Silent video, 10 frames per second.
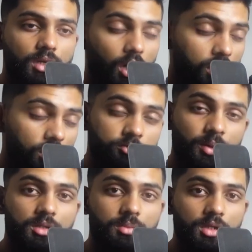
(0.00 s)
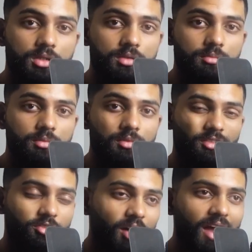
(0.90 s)
I love peanut butter.
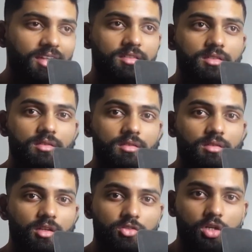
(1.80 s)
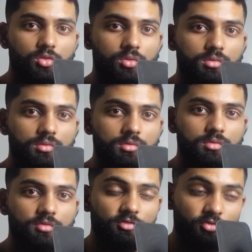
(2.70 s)
Fats in general.
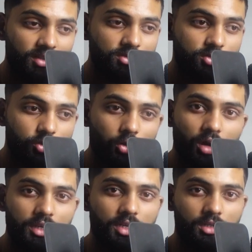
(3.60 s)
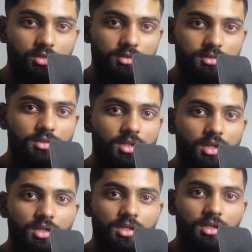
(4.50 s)
Fats are so high in calories.
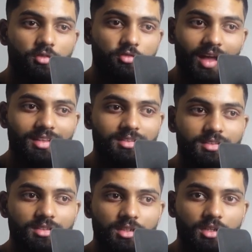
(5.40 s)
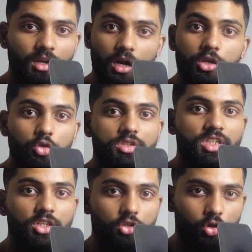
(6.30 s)
Fats are your
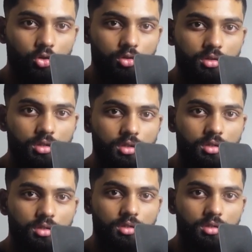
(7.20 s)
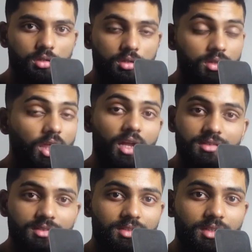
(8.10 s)
cheat code. That
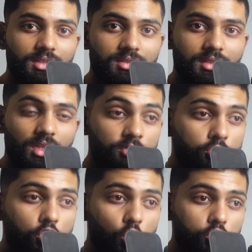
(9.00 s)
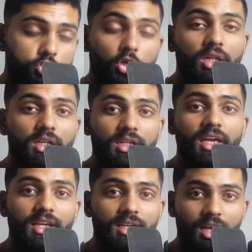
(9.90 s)
is it. If you're struggling to
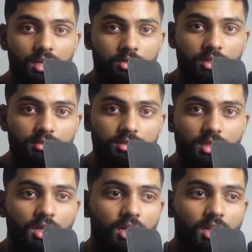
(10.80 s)
get in calories